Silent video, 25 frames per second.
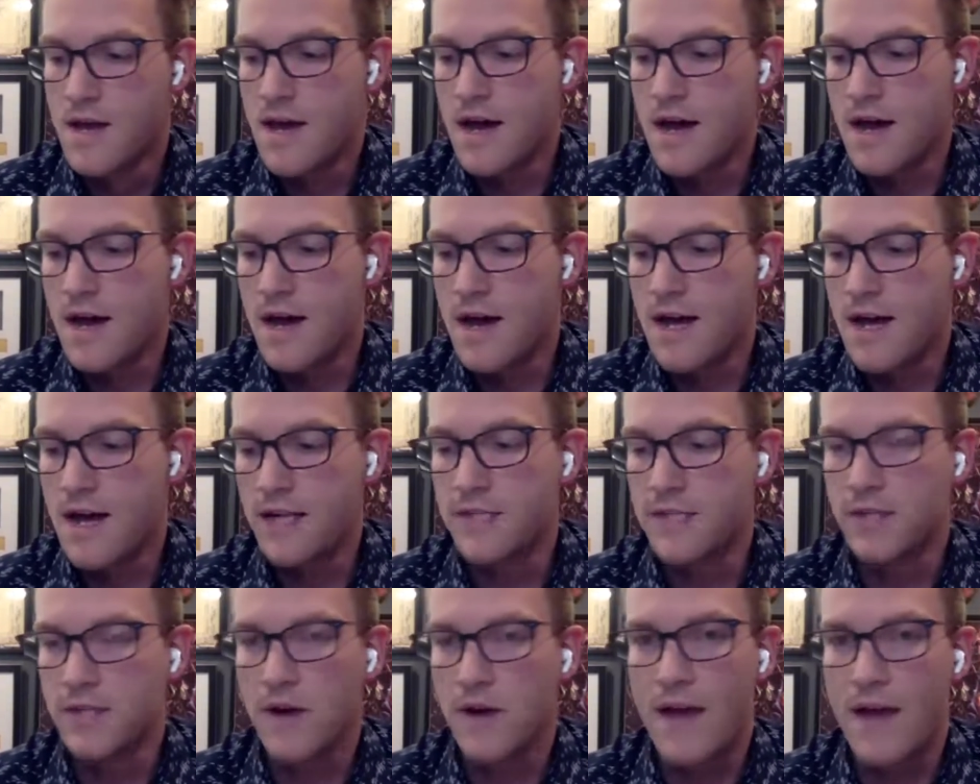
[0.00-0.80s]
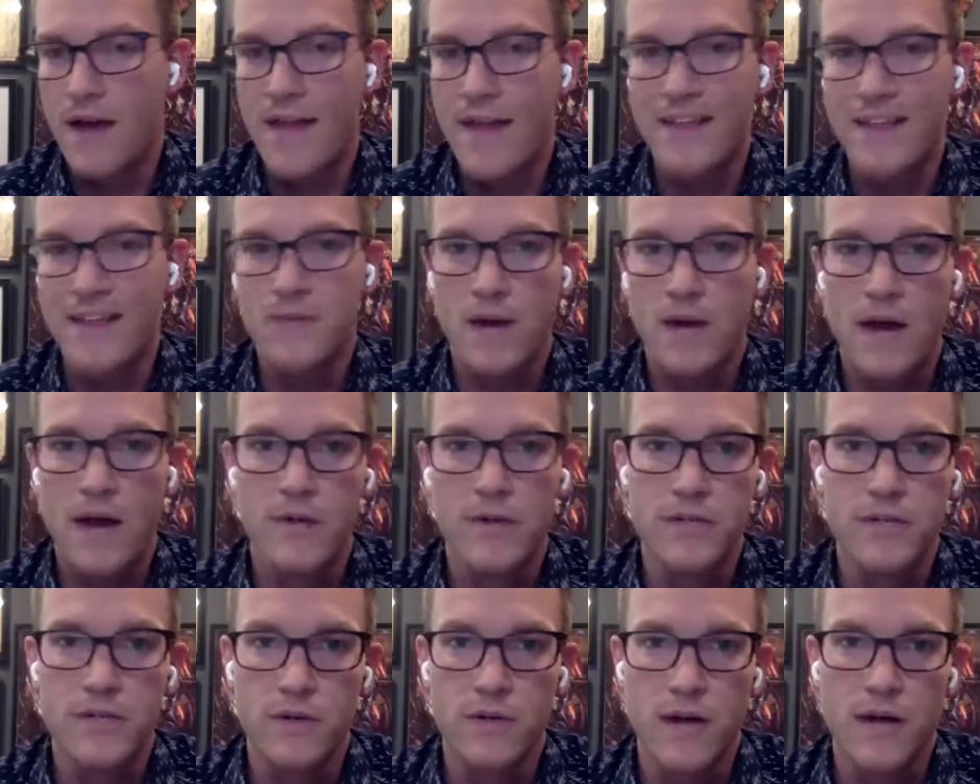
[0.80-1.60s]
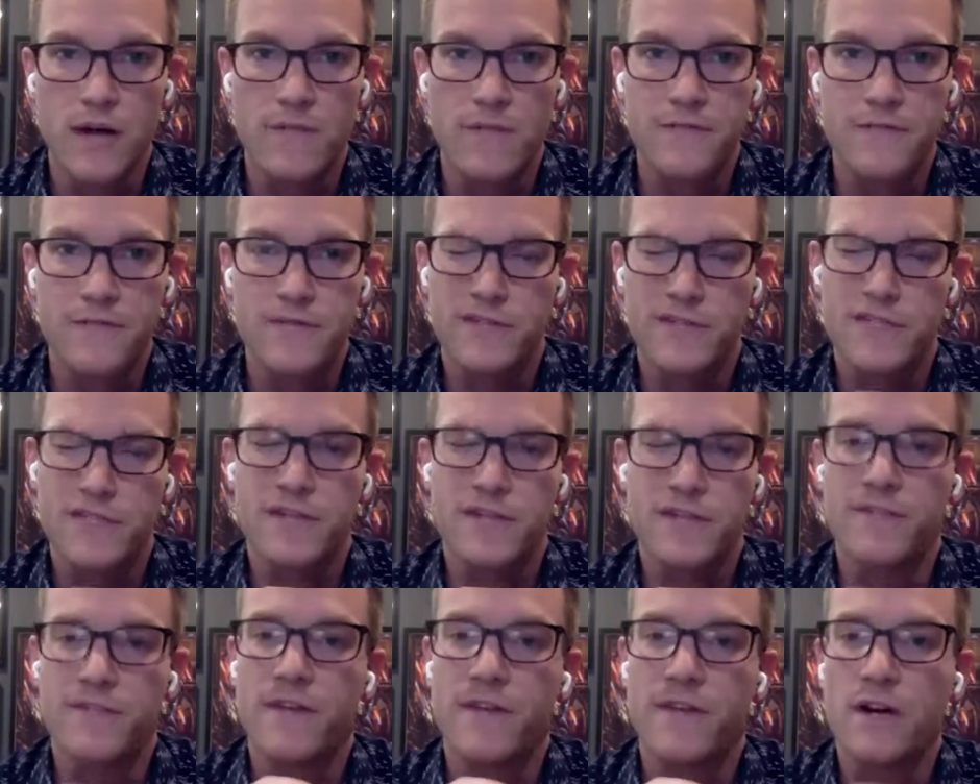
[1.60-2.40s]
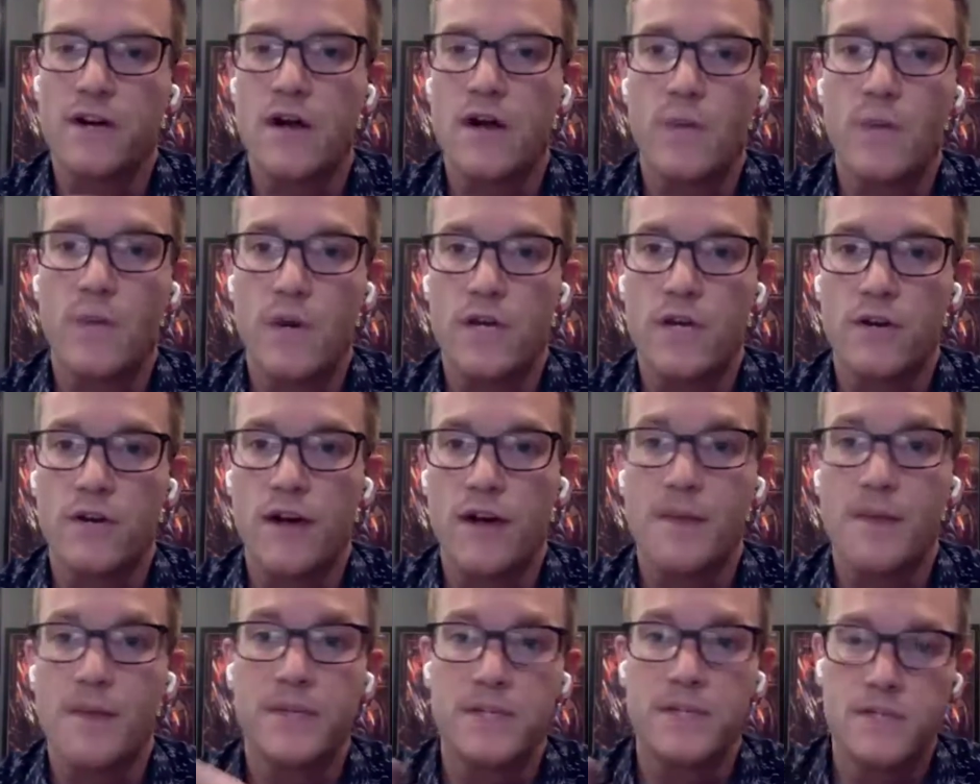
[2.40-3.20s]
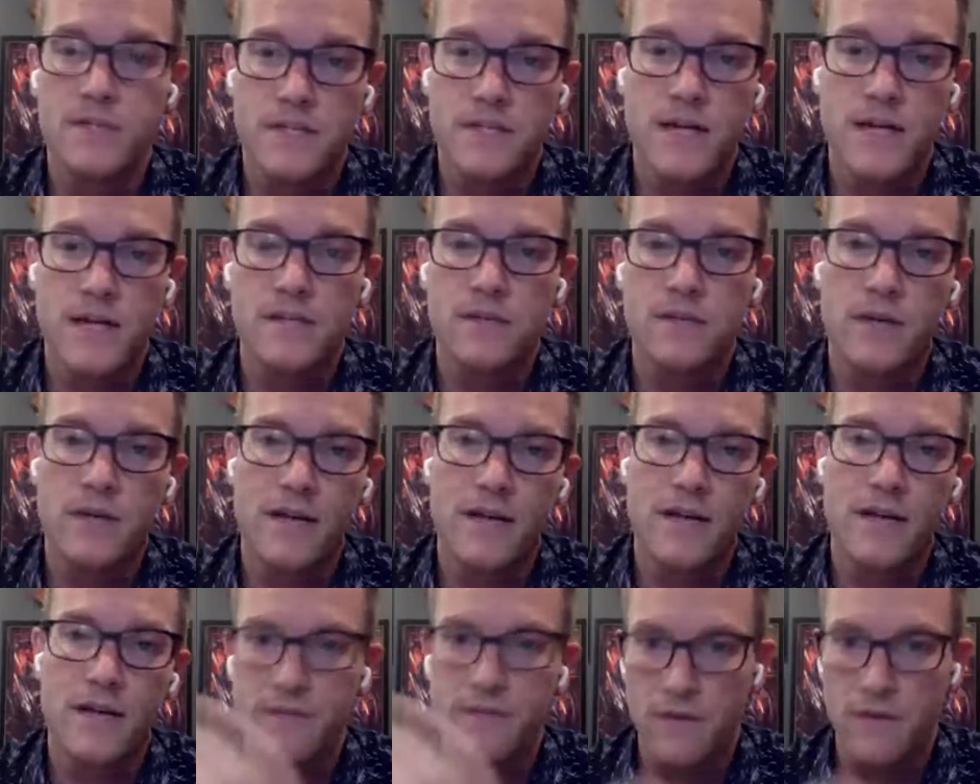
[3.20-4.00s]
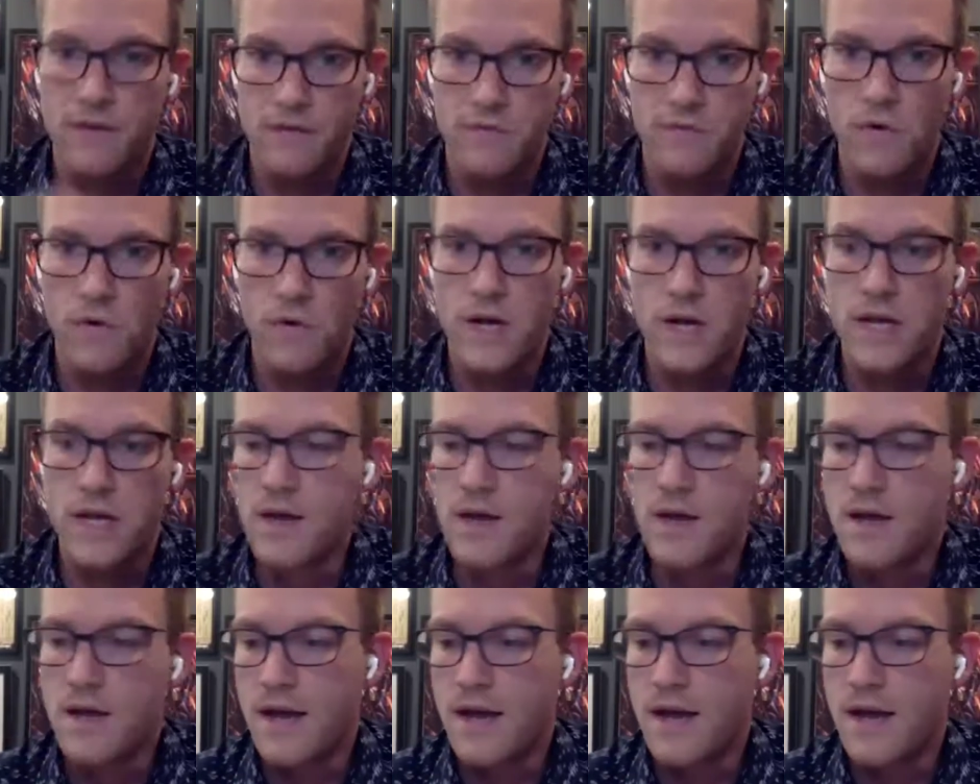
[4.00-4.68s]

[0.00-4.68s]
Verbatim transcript: Uh, and so that's what I would do. I would figure out what your competition's not doing and fill the void.